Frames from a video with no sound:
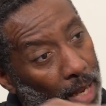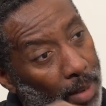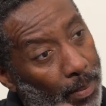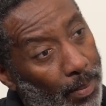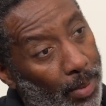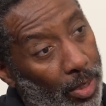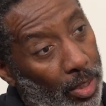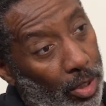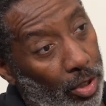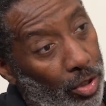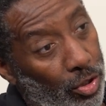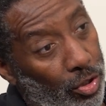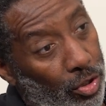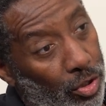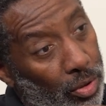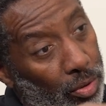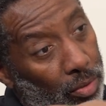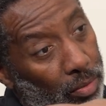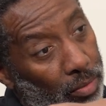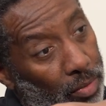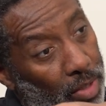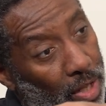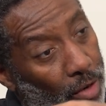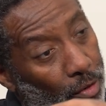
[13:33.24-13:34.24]
because
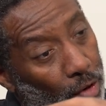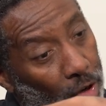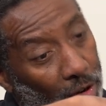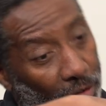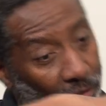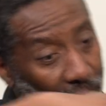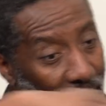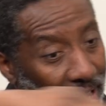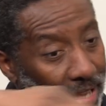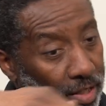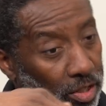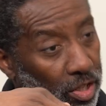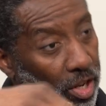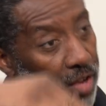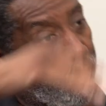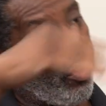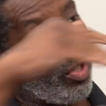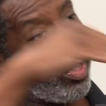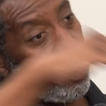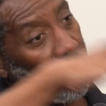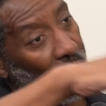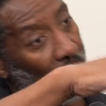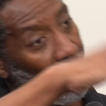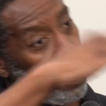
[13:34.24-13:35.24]
they're on a flat
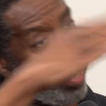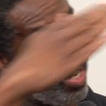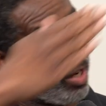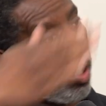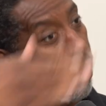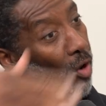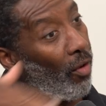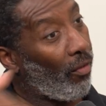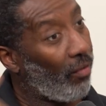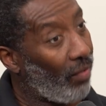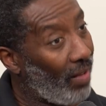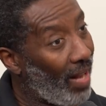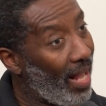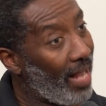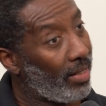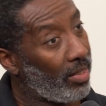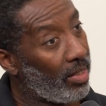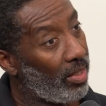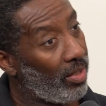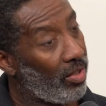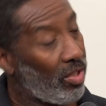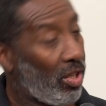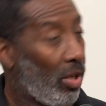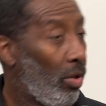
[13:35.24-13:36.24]
surface and they're not
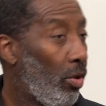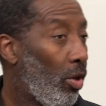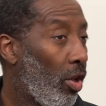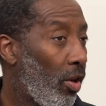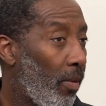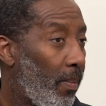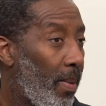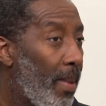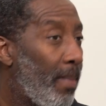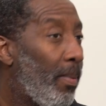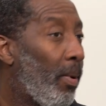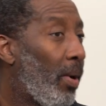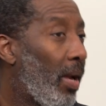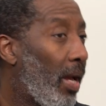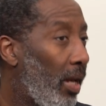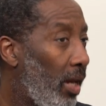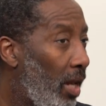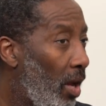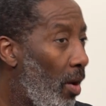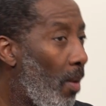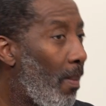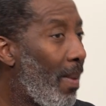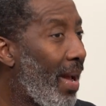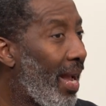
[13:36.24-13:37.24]
flat. So a lot of people get
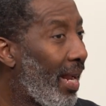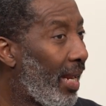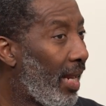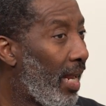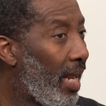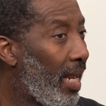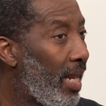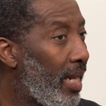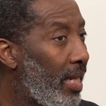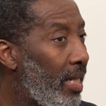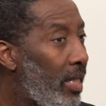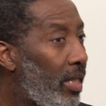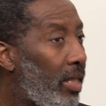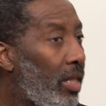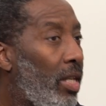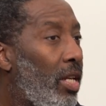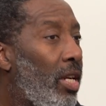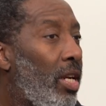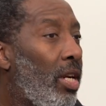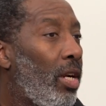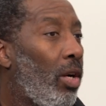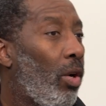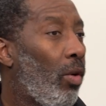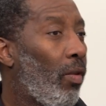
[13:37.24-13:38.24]
lower back ache,
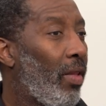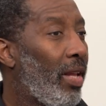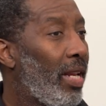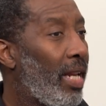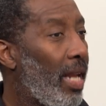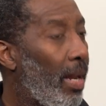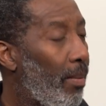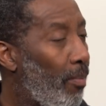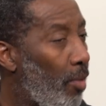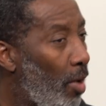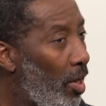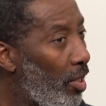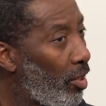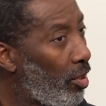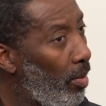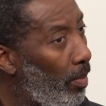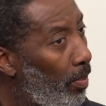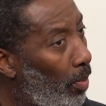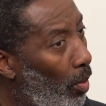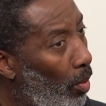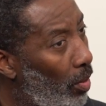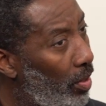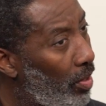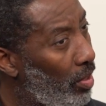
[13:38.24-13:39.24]
or they get pressure
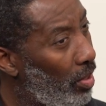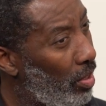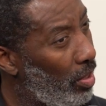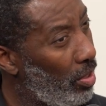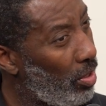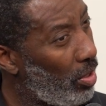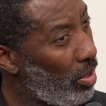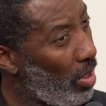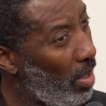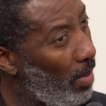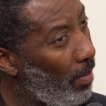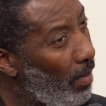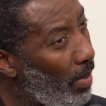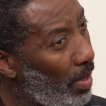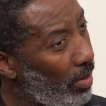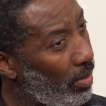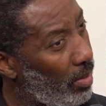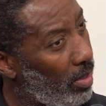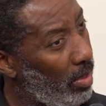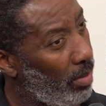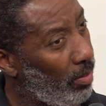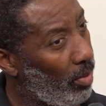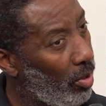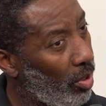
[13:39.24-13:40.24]
points in certain
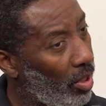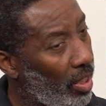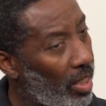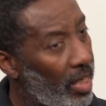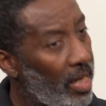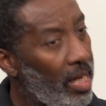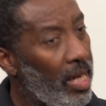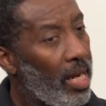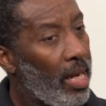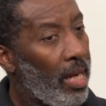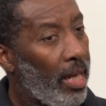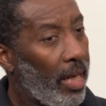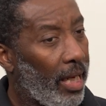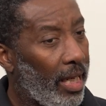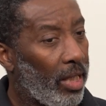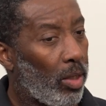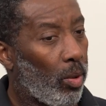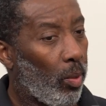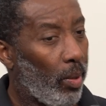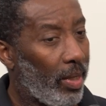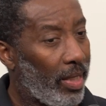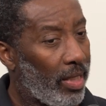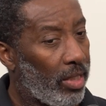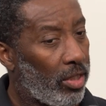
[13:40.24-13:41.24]
parts of the body.
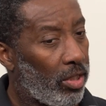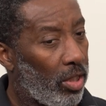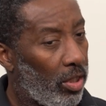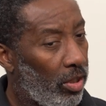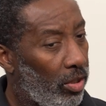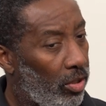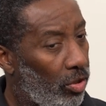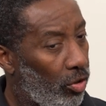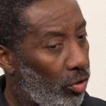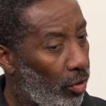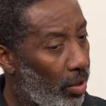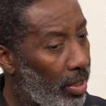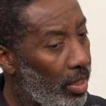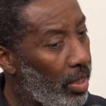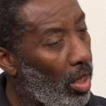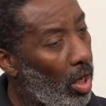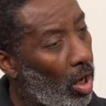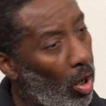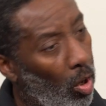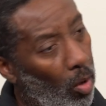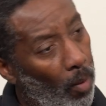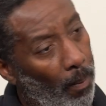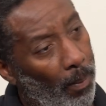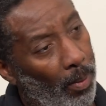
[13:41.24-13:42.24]
Equally, to treat the
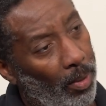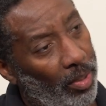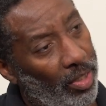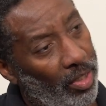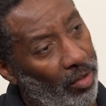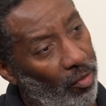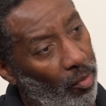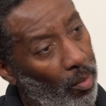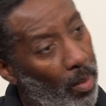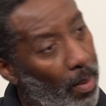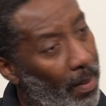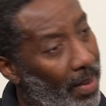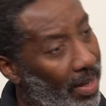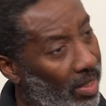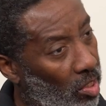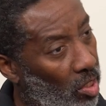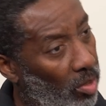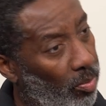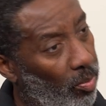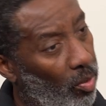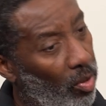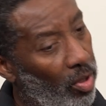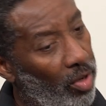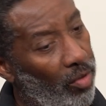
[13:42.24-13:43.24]
whole body from a
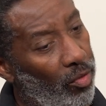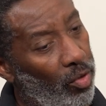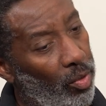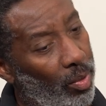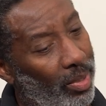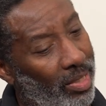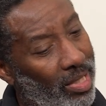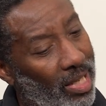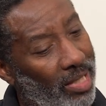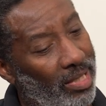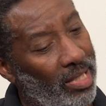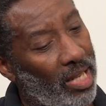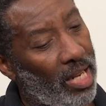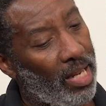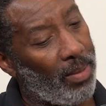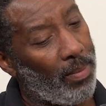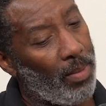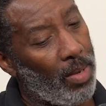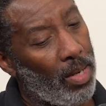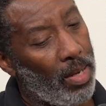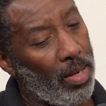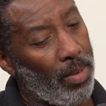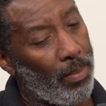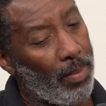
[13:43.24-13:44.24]
massage point of view, as I said,
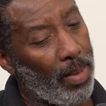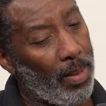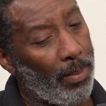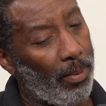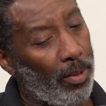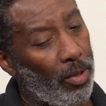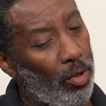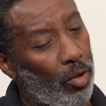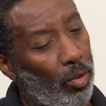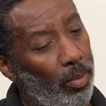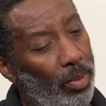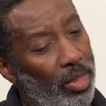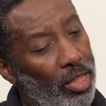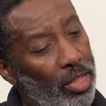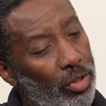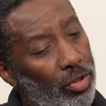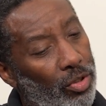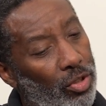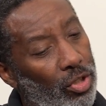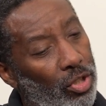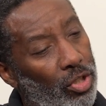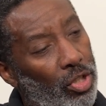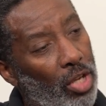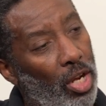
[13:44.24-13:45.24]
people are normally
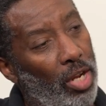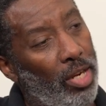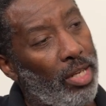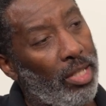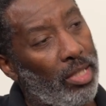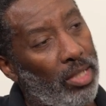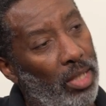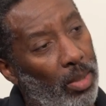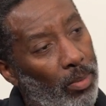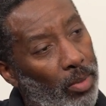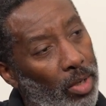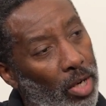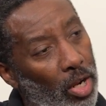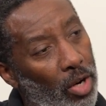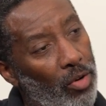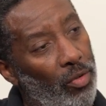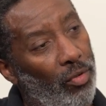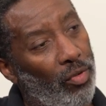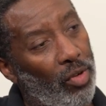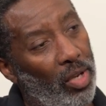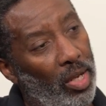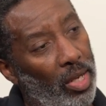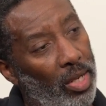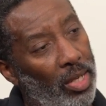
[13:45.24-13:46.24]
used to turning someone
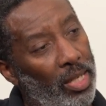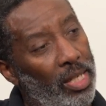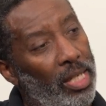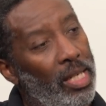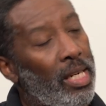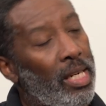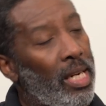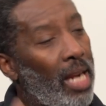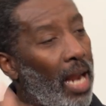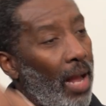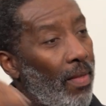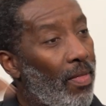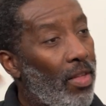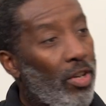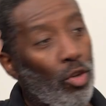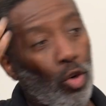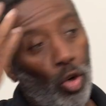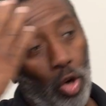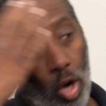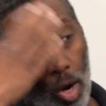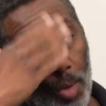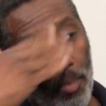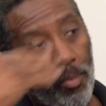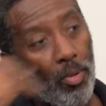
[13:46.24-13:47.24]
over, and then you're
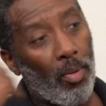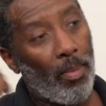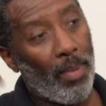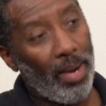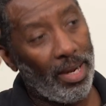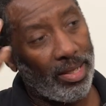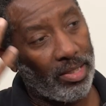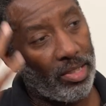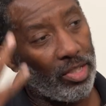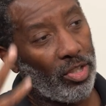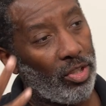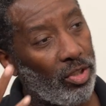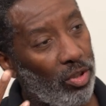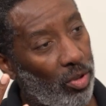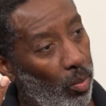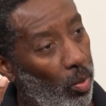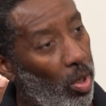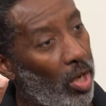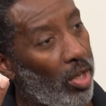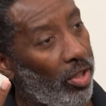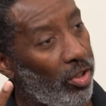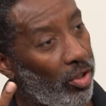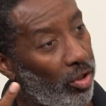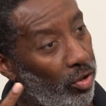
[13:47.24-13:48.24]
compromising the
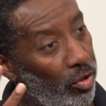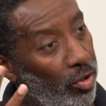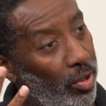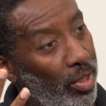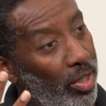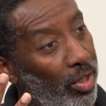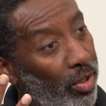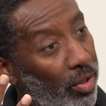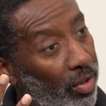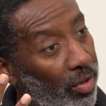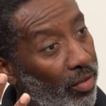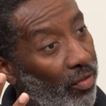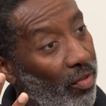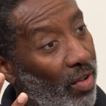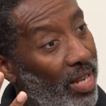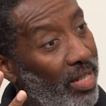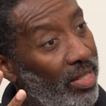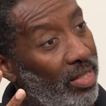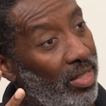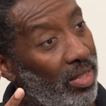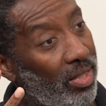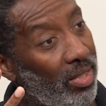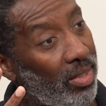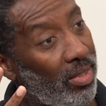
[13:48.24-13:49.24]
work you're doing on the
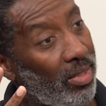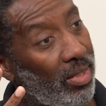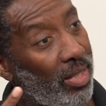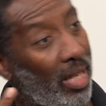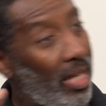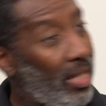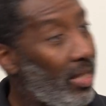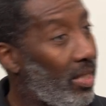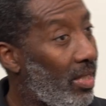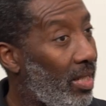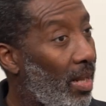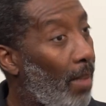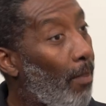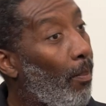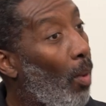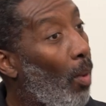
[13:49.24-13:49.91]
face at some